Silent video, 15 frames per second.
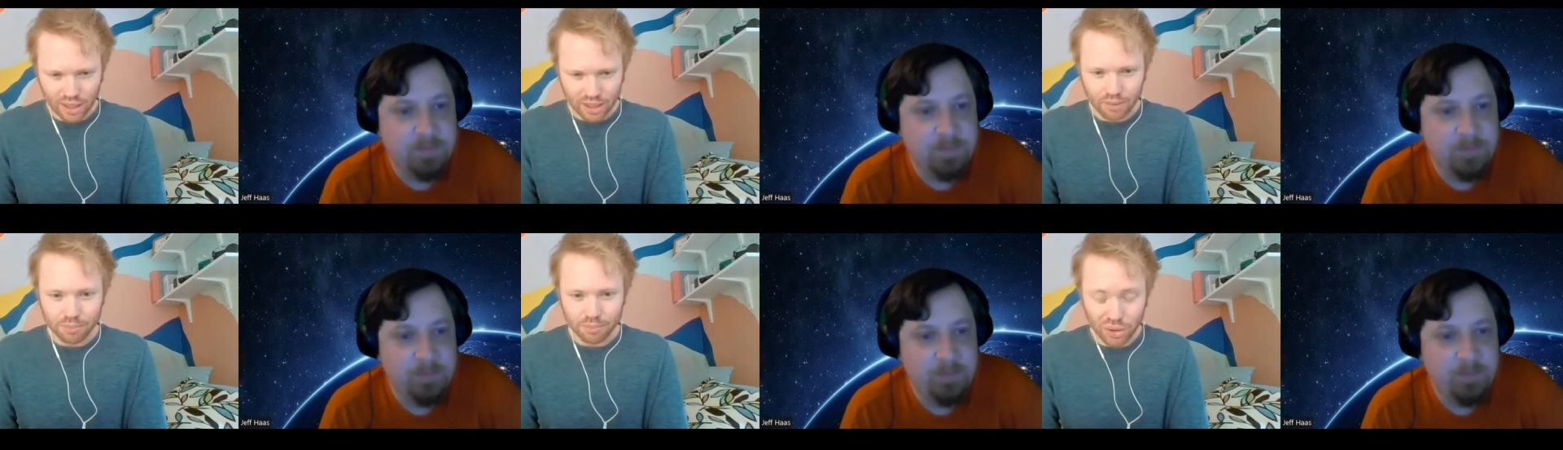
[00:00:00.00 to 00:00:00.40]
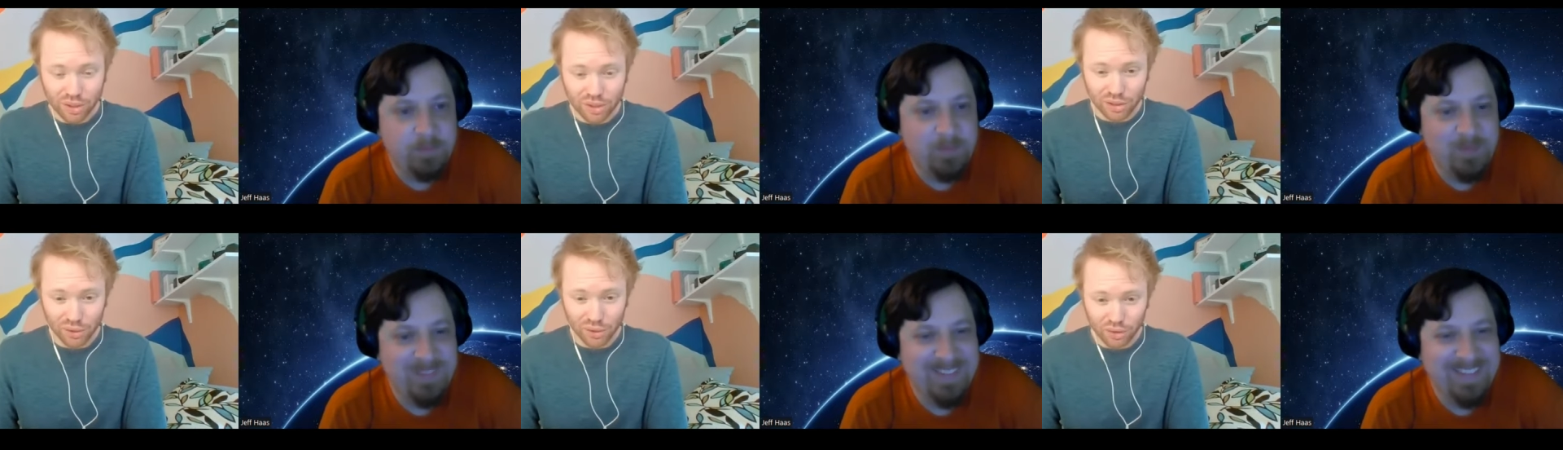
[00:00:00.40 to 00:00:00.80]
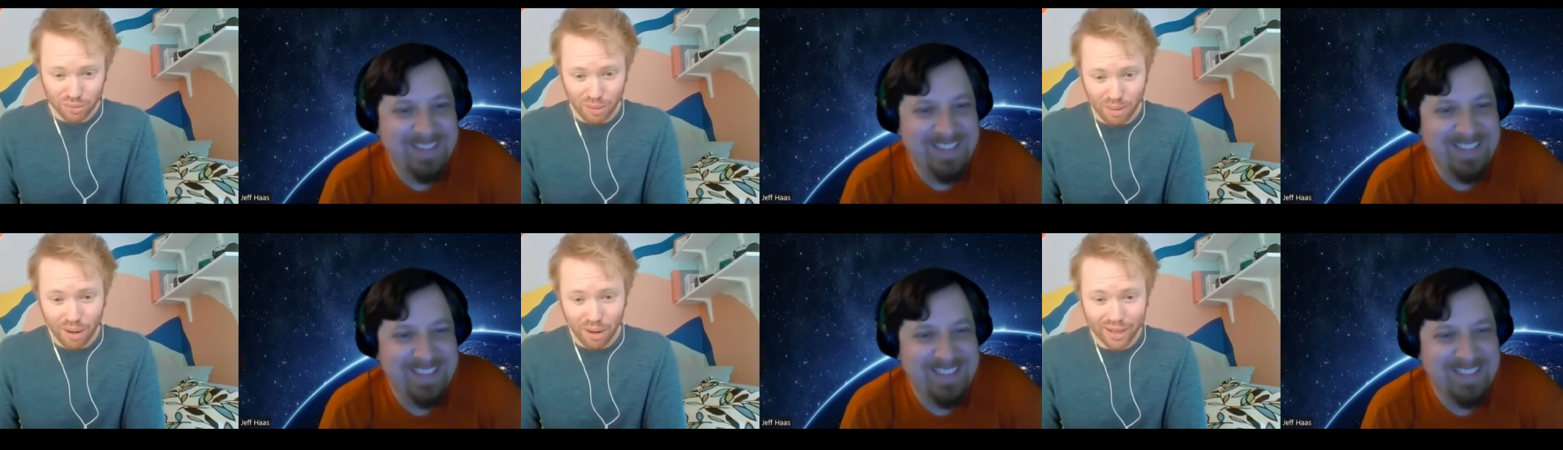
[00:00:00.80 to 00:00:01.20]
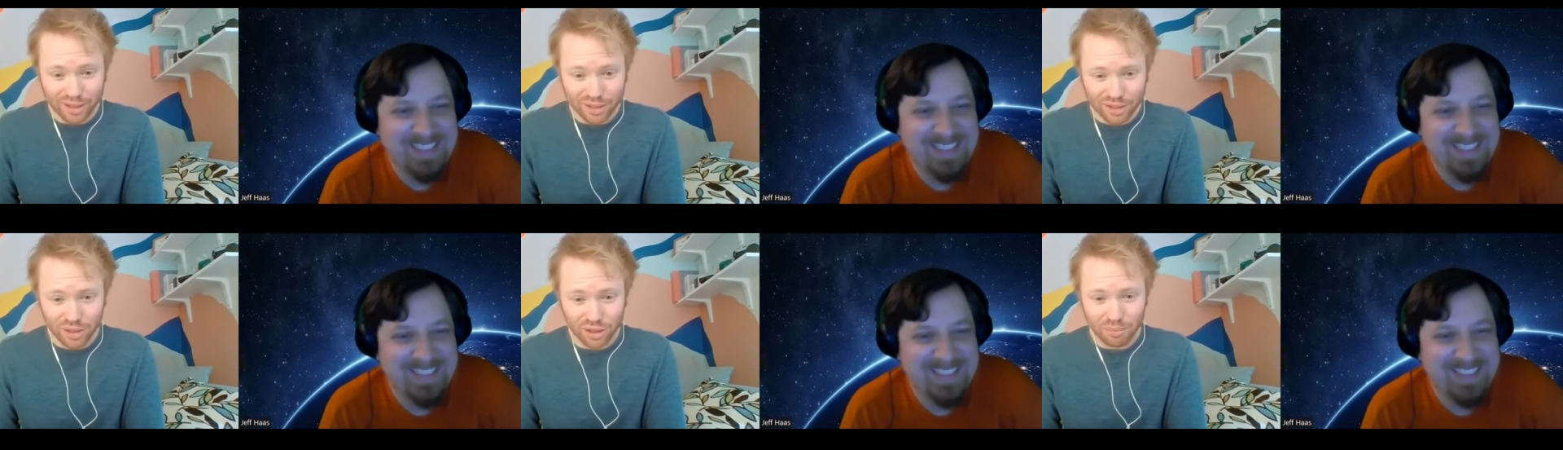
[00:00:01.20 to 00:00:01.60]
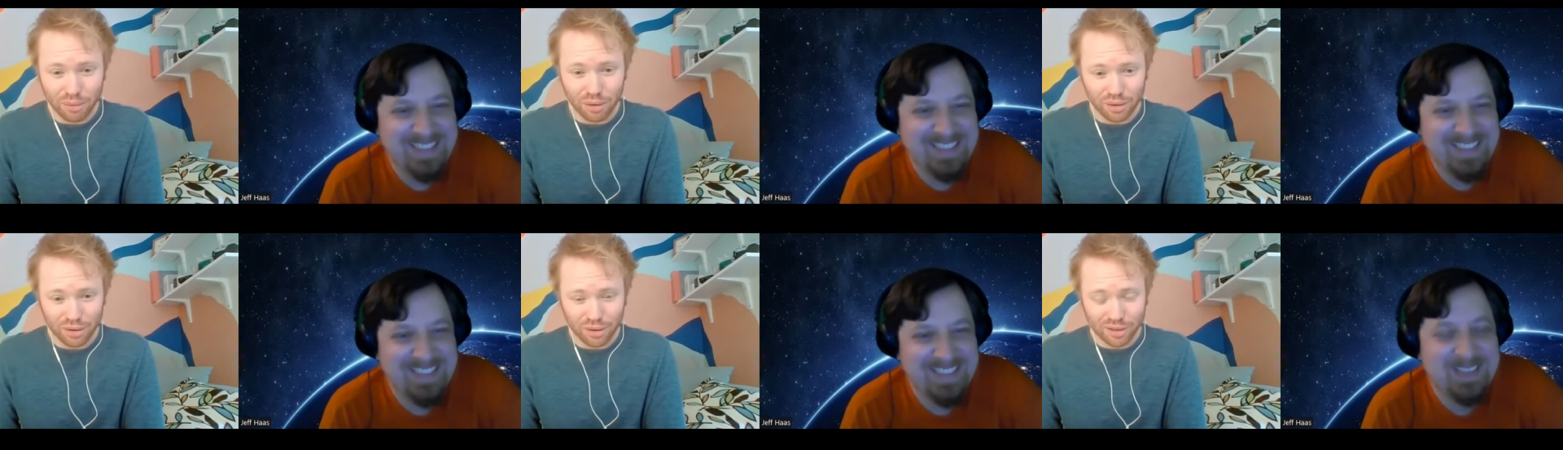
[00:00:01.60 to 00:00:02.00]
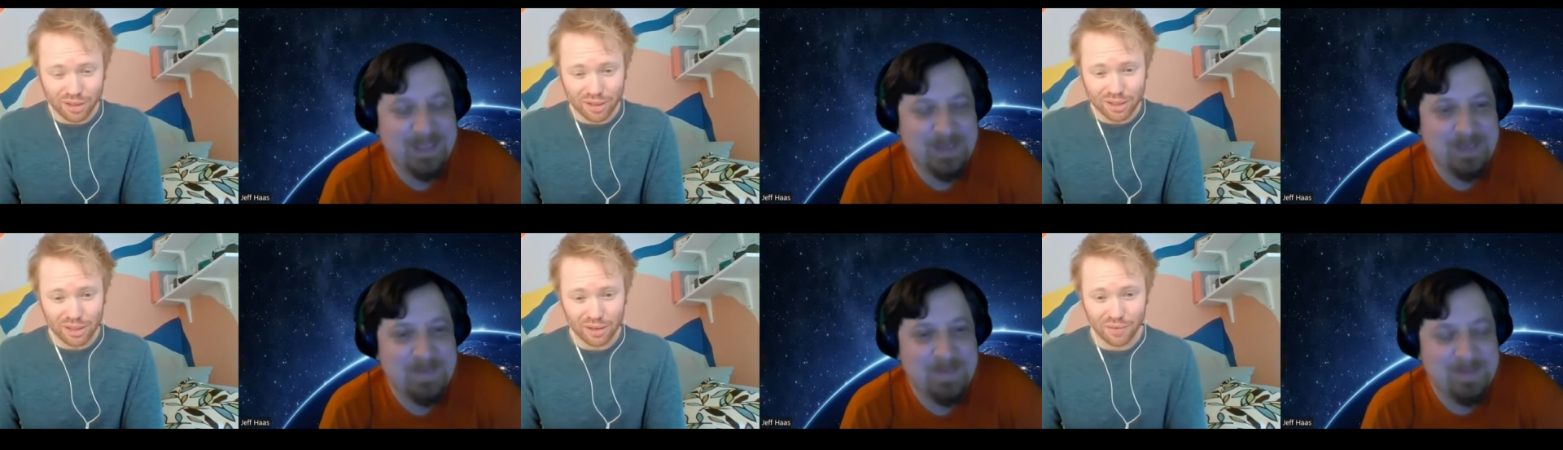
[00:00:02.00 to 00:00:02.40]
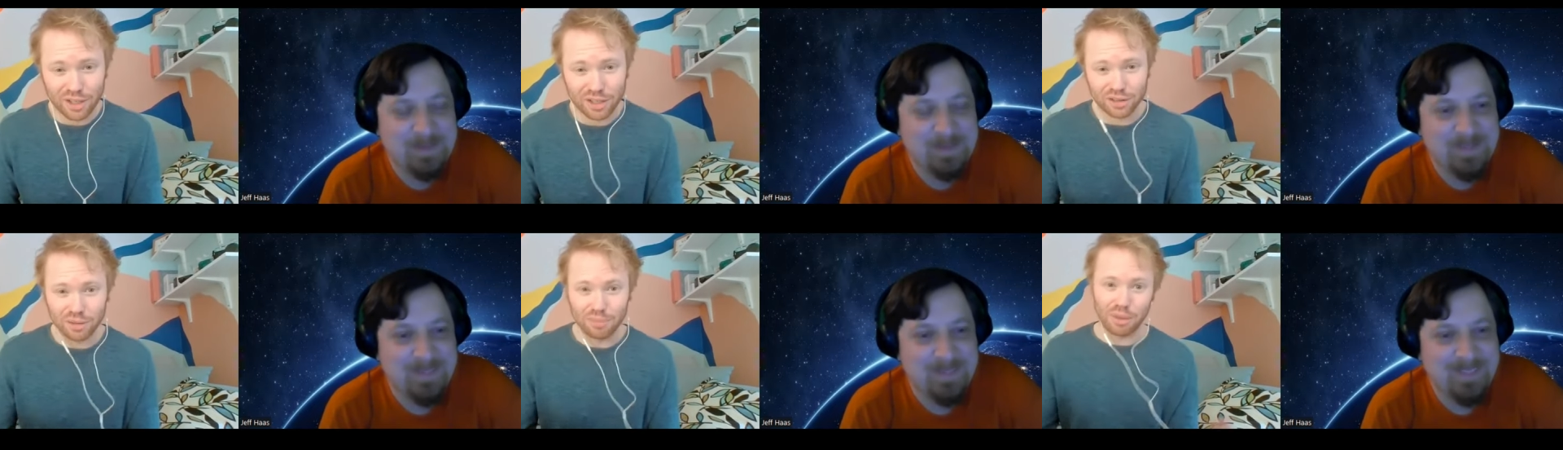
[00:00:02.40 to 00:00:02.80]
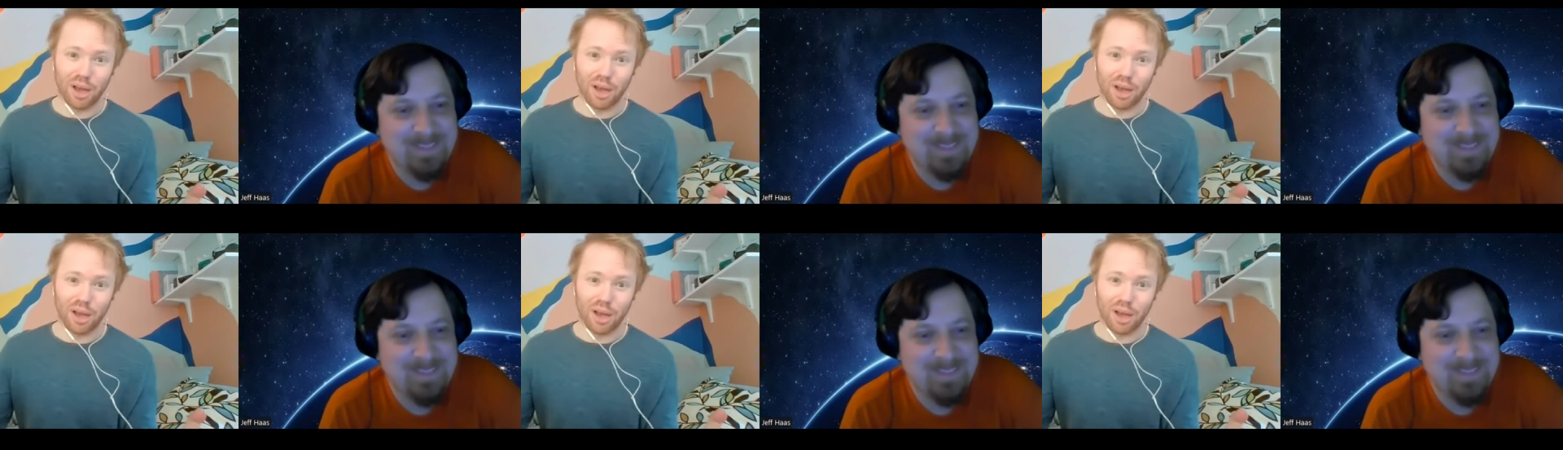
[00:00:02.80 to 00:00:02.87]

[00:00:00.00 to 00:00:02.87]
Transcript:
Speaker 1: I completely lose my mind and start murdering things, and eventually